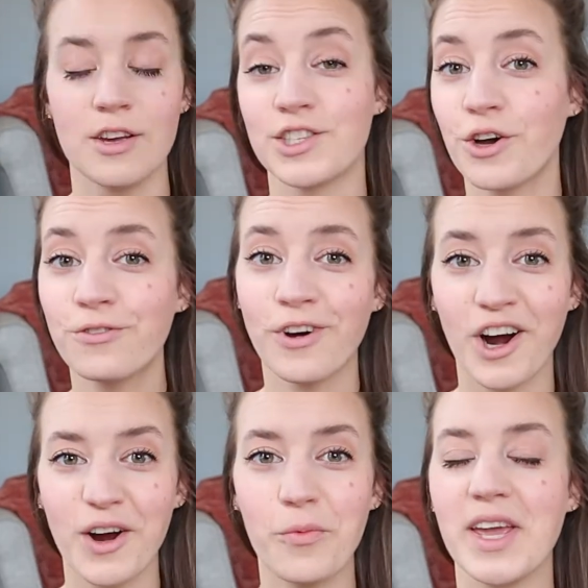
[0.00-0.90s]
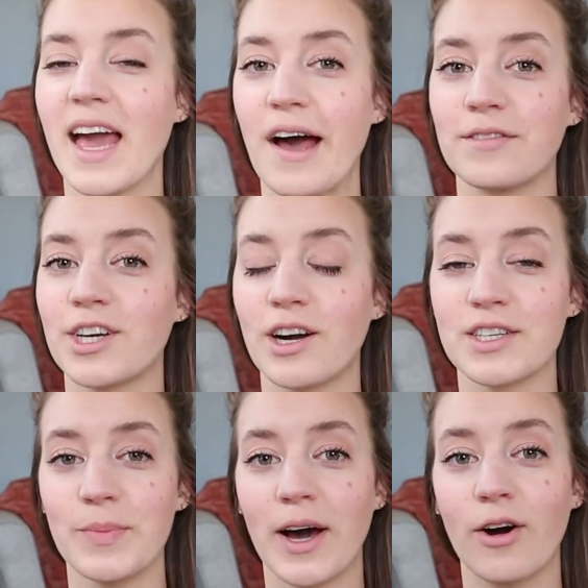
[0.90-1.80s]
So far, we have talked
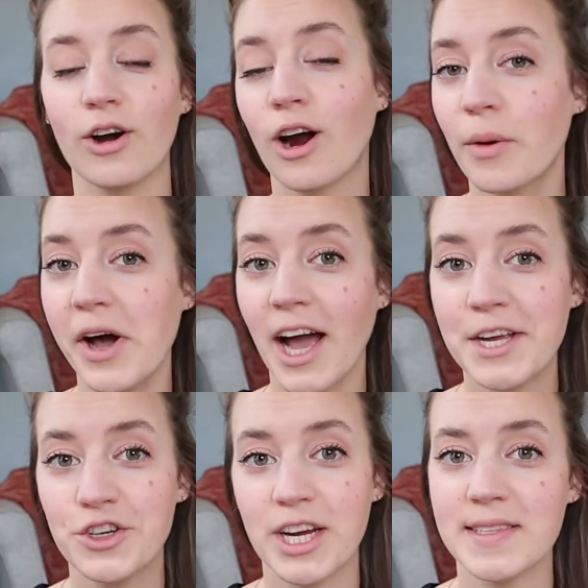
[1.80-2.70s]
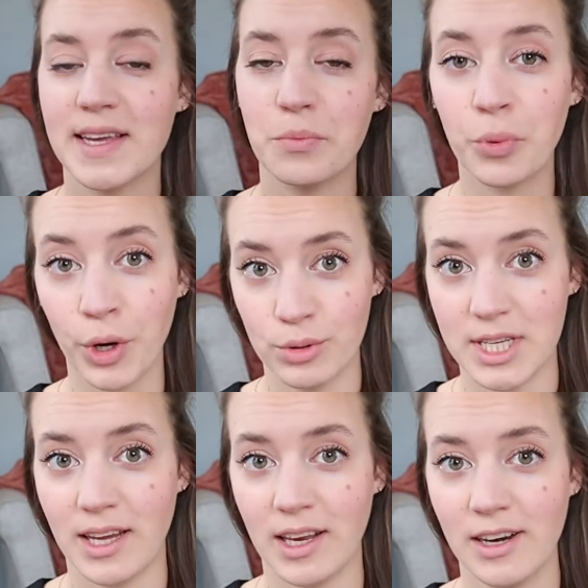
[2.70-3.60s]
about carbohydrates and
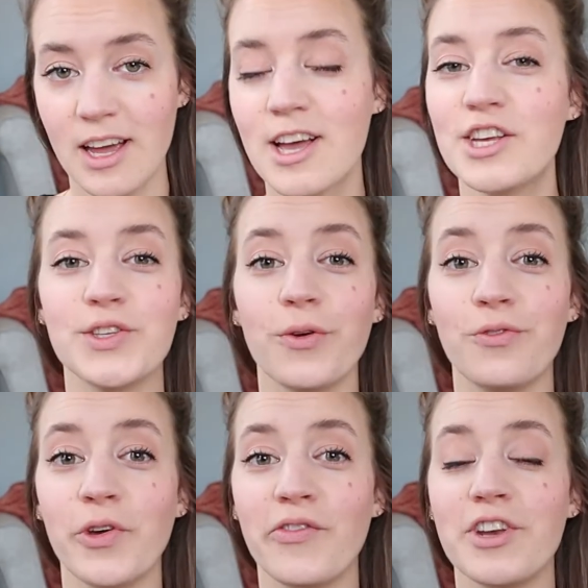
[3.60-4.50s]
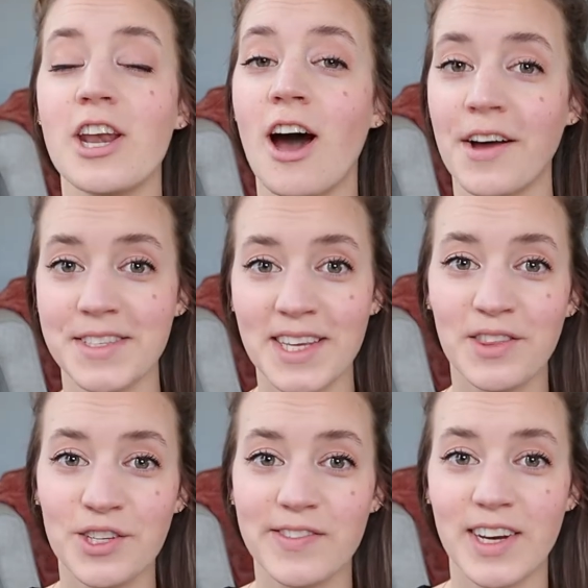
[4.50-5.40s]
protein. So if you have not seen
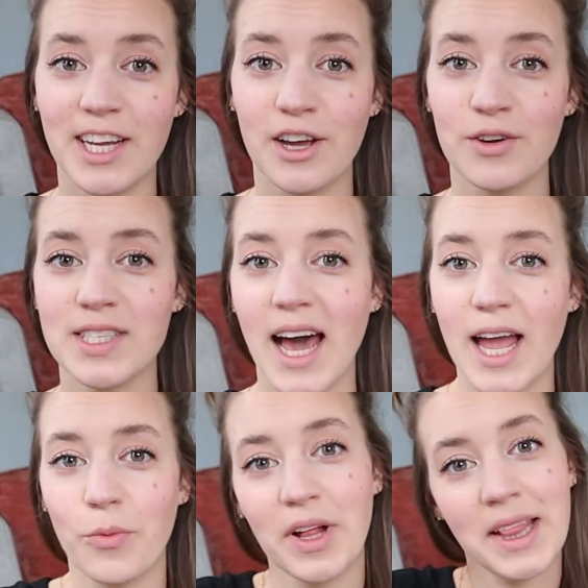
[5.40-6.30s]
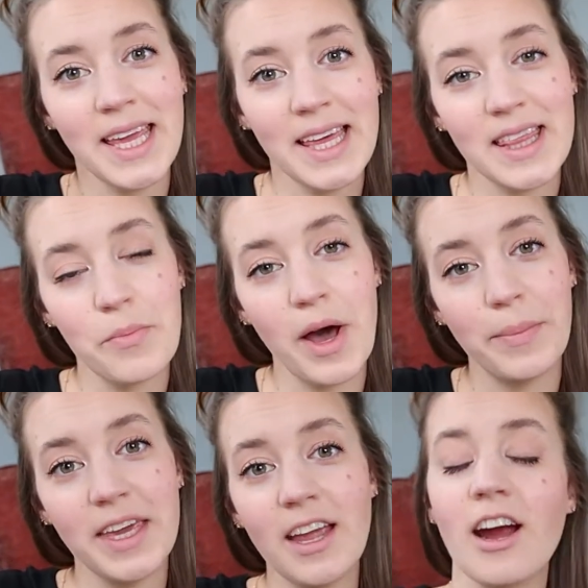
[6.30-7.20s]
those videos, I will link them up
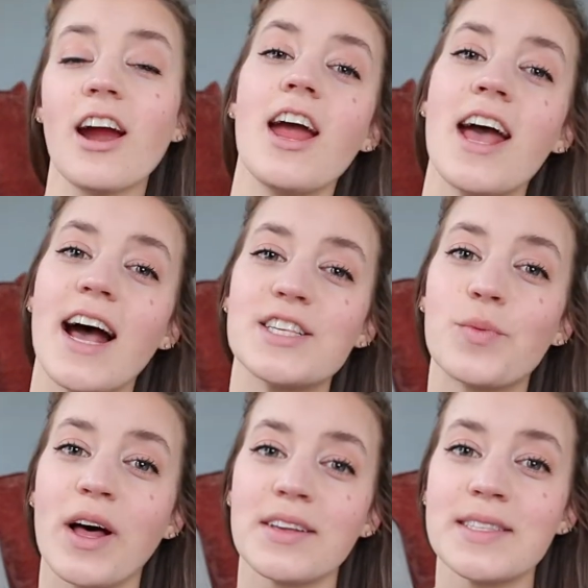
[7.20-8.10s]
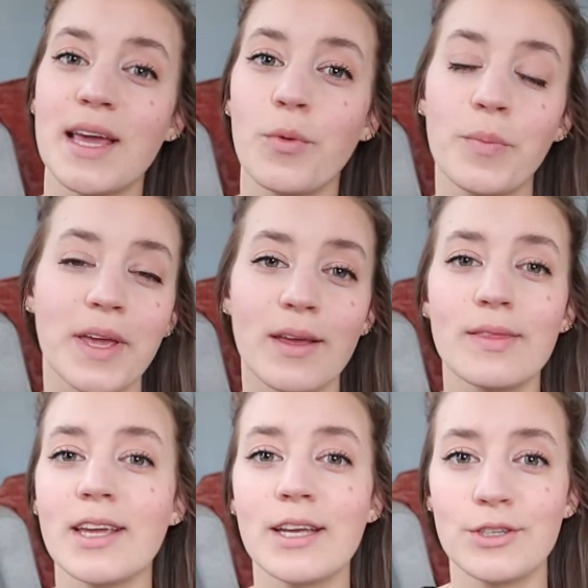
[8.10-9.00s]
here, as well as they will be in
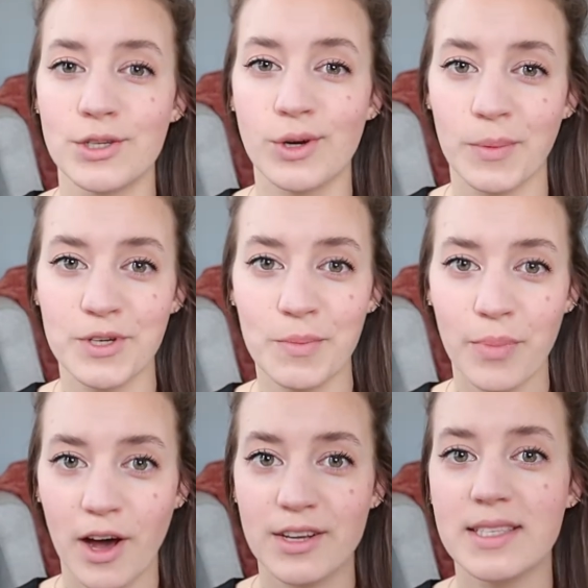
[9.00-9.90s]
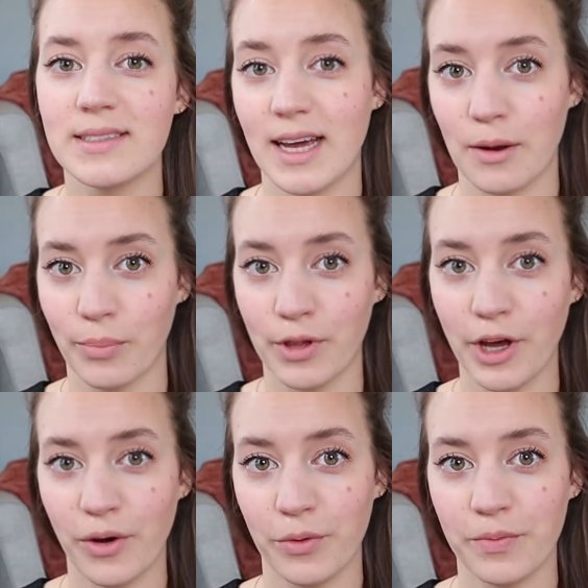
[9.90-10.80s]
the description box down
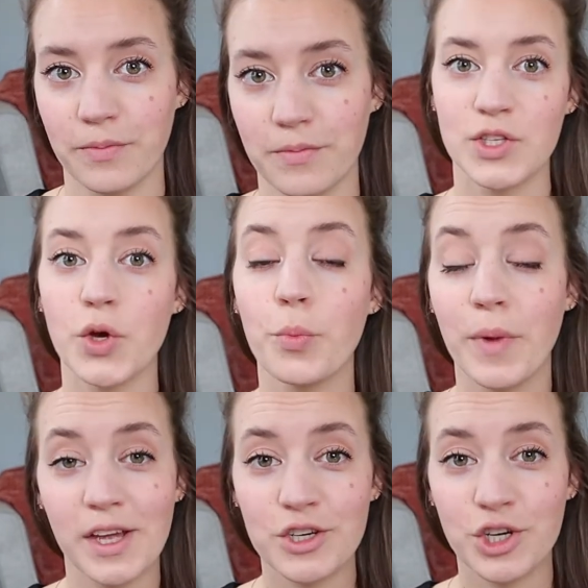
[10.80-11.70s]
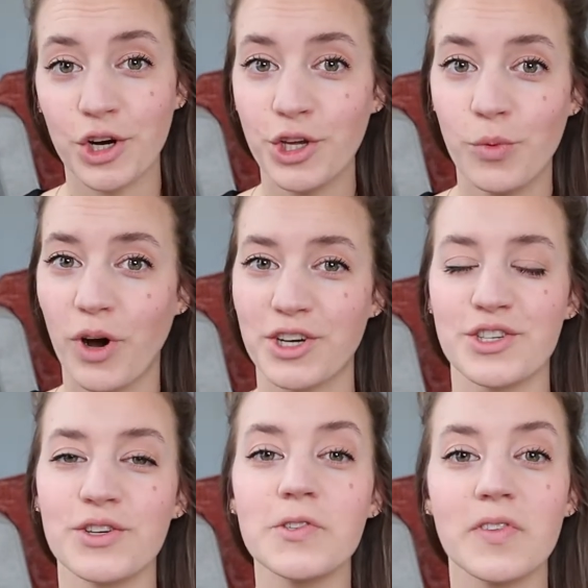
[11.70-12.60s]
below. So make sure you watch
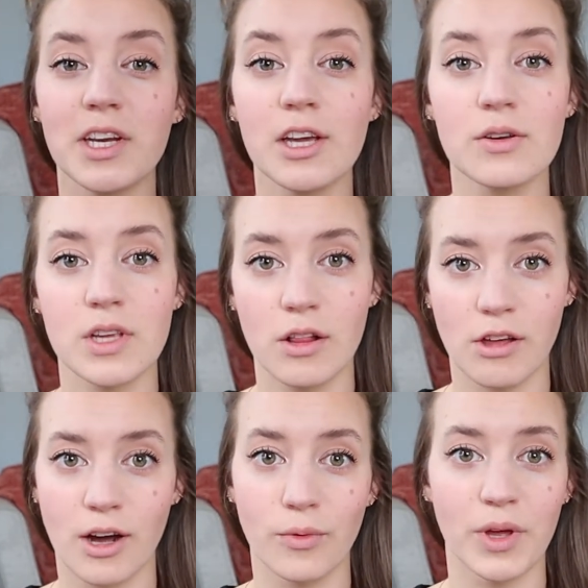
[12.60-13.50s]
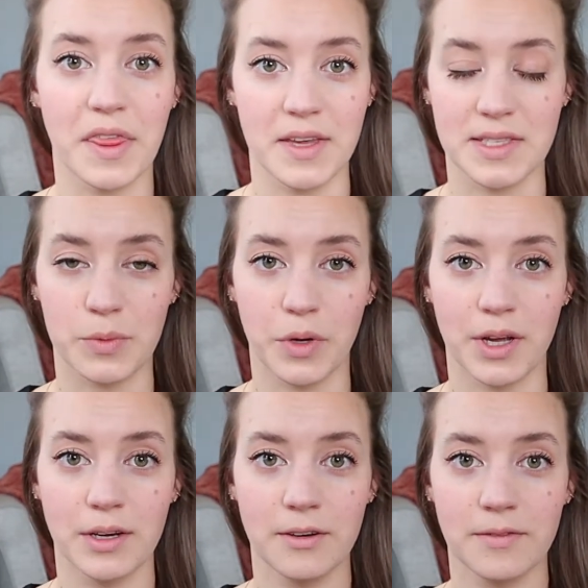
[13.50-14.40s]
those videos along with this
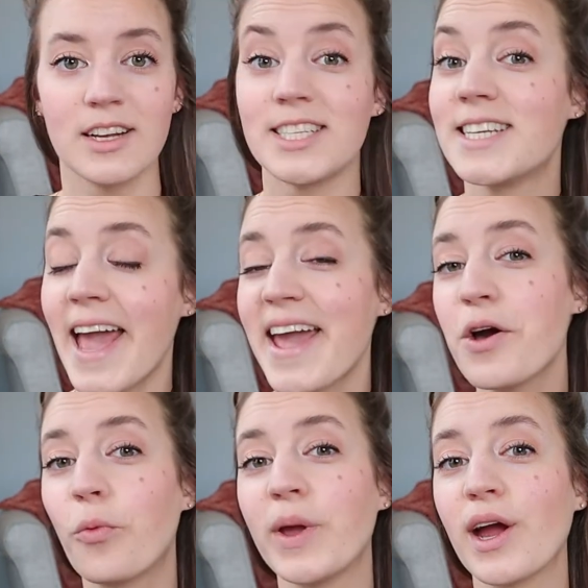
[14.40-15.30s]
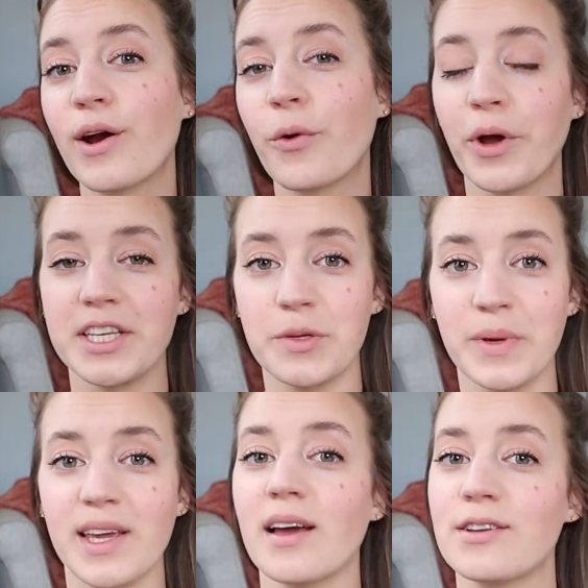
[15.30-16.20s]
one. Today, we are going to
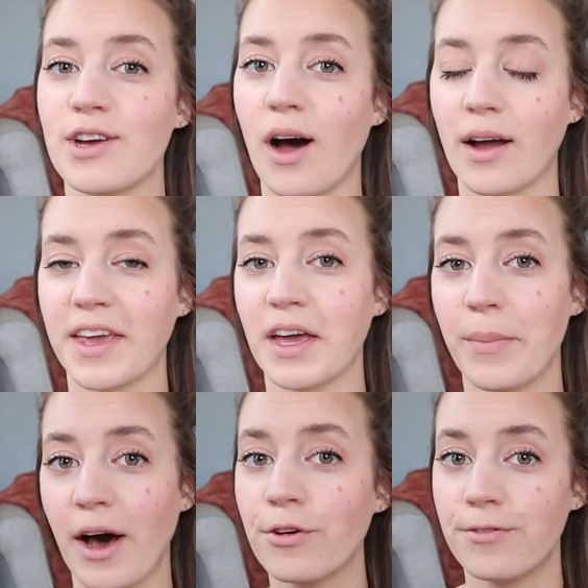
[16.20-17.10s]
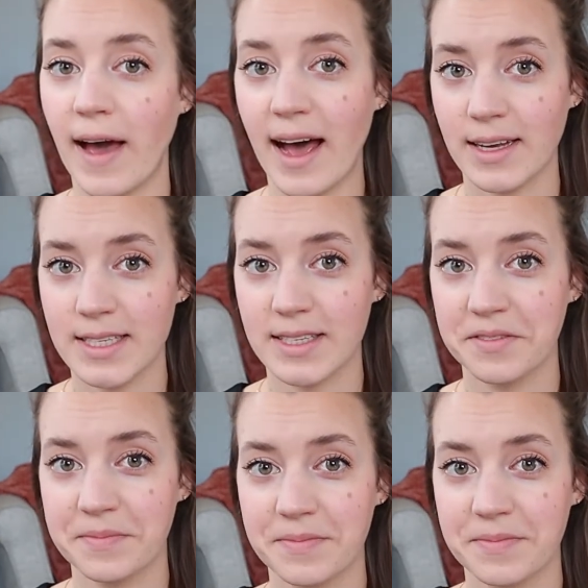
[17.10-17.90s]
be talking about fat.